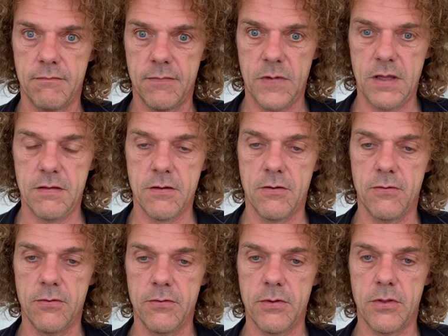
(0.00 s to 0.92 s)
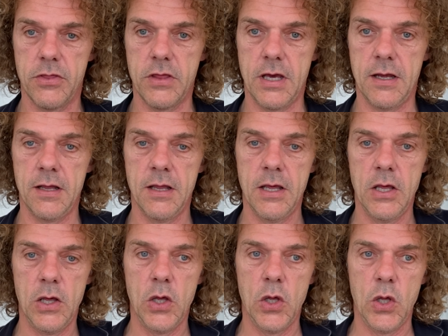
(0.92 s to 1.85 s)
this whole thing.
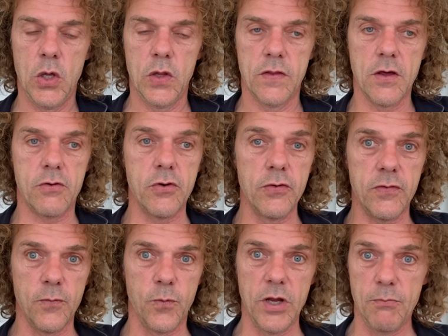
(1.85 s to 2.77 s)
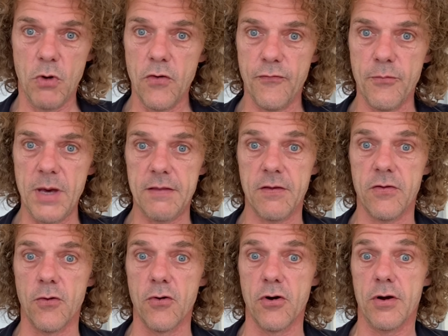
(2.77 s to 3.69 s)
So could the Wim Hof
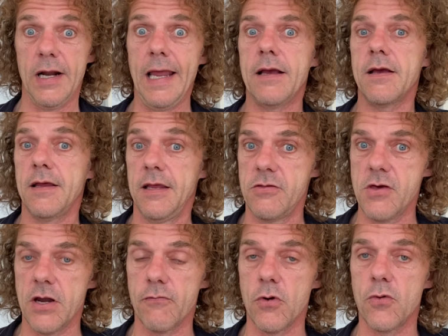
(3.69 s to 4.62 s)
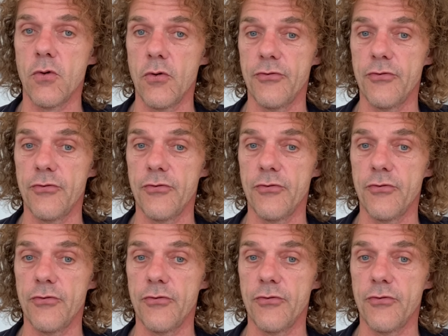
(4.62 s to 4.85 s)
method, or in general cold